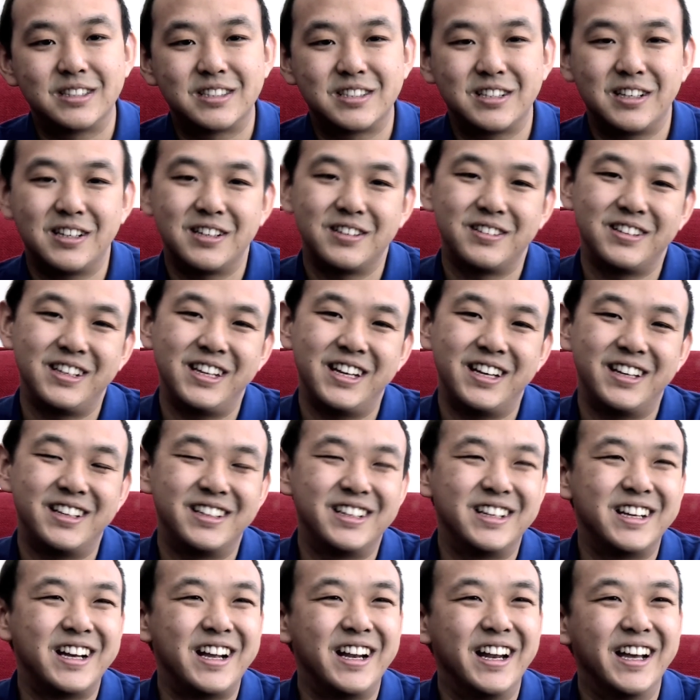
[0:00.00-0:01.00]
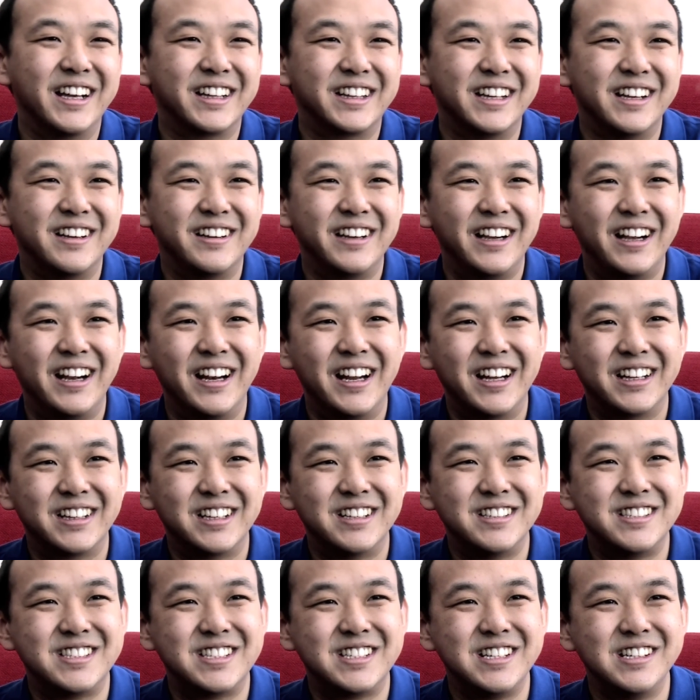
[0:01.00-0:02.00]
like that. I like
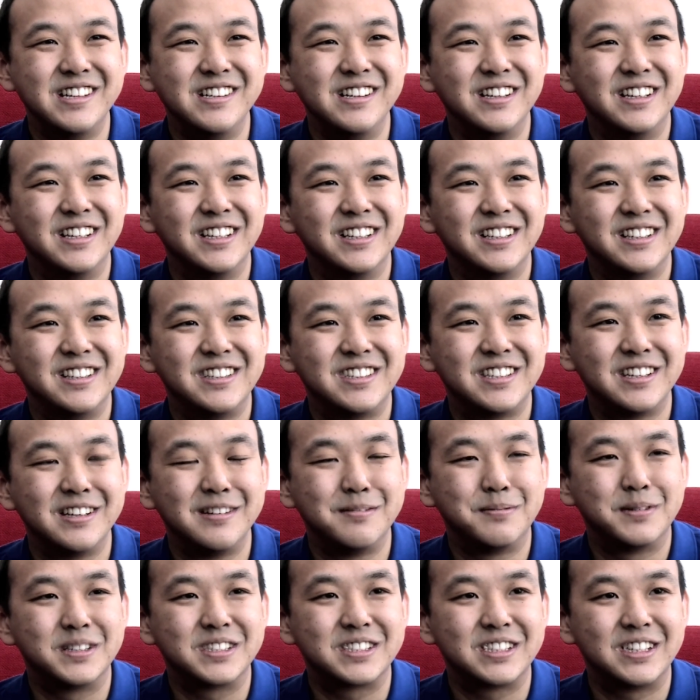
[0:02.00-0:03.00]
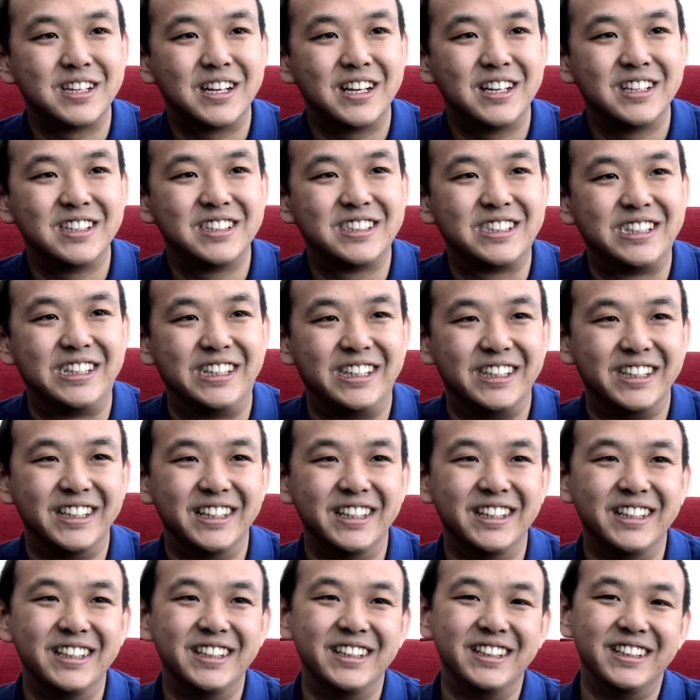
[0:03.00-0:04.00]
that chilled personality,
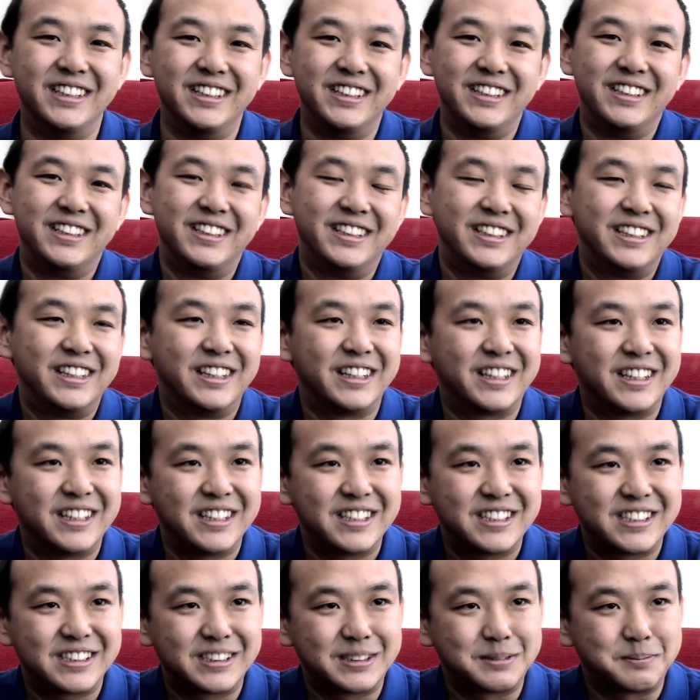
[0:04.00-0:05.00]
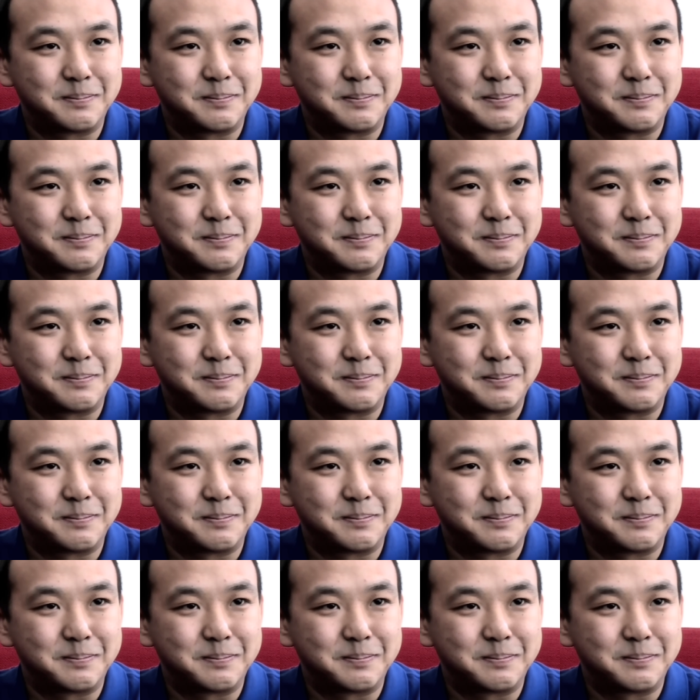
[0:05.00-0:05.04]
I guess.